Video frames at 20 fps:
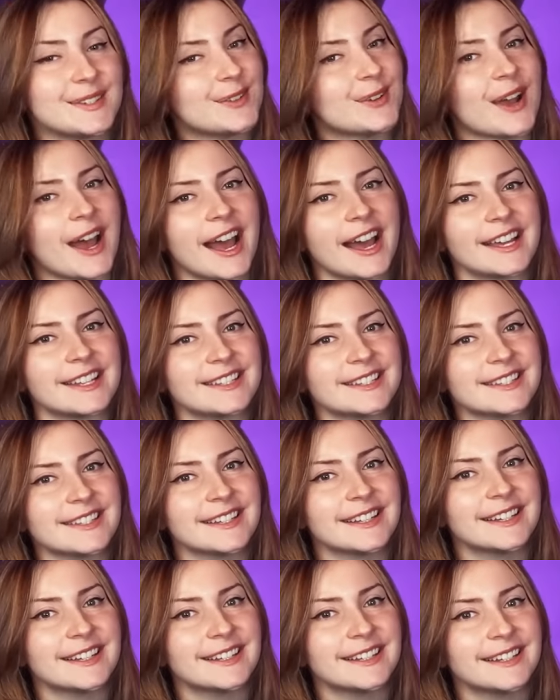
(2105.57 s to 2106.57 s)
you guys
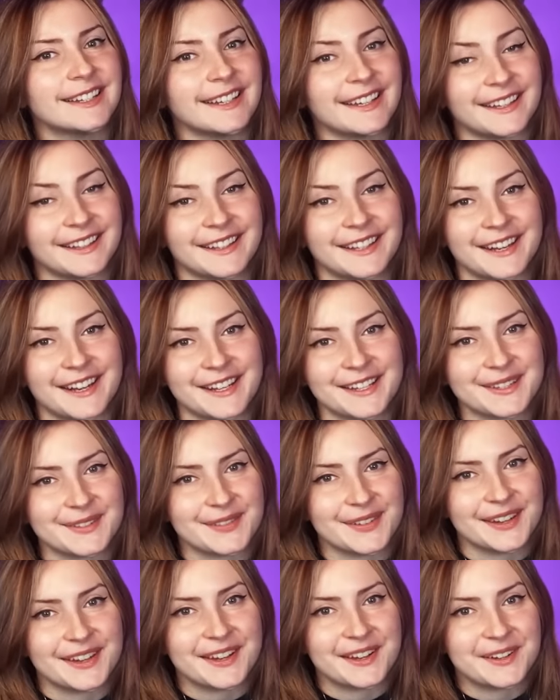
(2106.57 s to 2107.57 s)
in the next
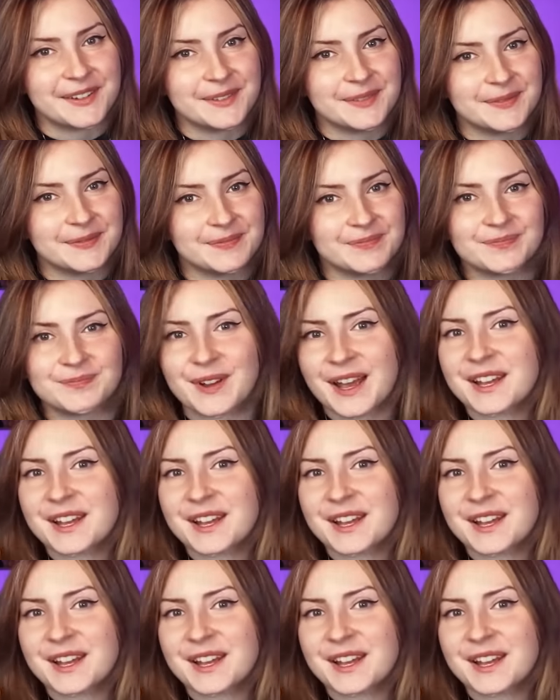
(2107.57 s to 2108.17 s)
video. Bye,